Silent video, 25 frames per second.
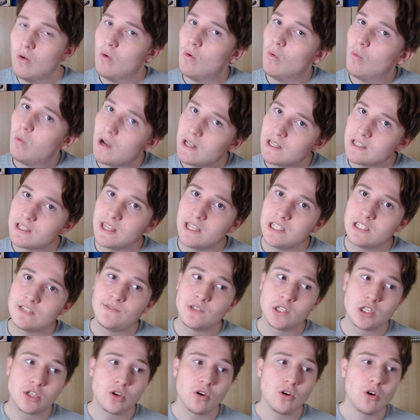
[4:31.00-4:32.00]
one thing's for
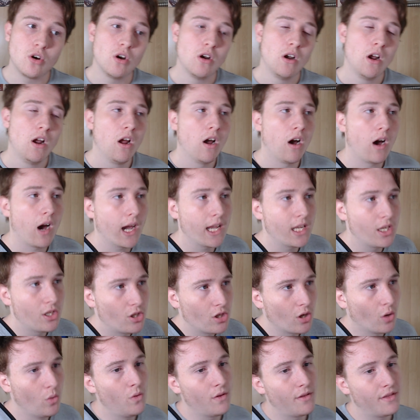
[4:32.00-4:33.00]
sure, I
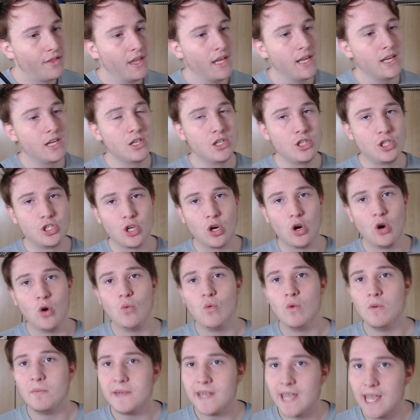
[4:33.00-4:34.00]
don't think Zhou
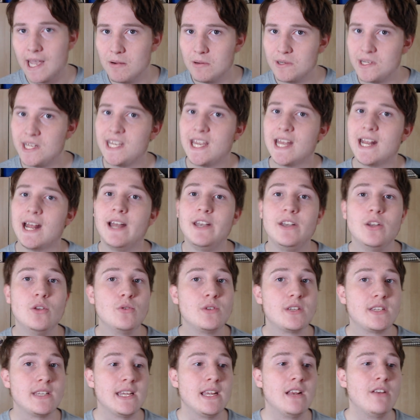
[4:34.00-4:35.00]
will be able to get a new
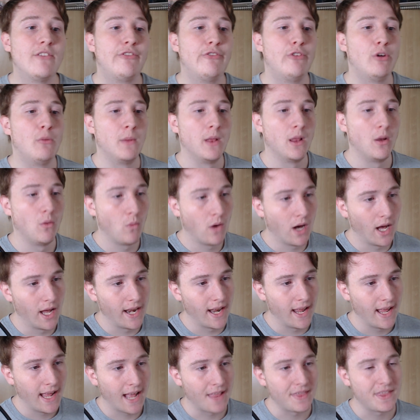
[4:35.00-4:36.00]
seat in Formula
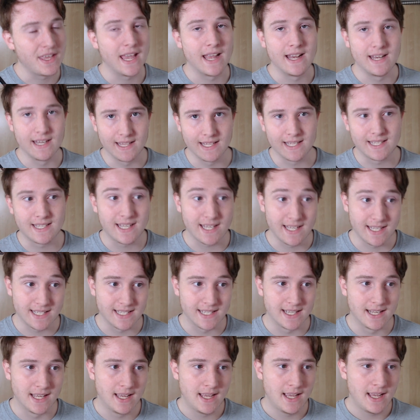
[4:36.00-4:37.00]
1 at the end of the
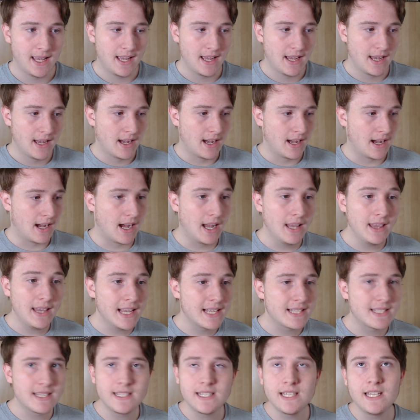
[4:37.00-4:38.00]
season.
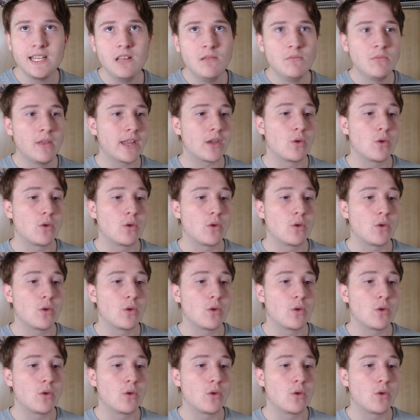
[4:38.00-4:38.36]
Unless a team like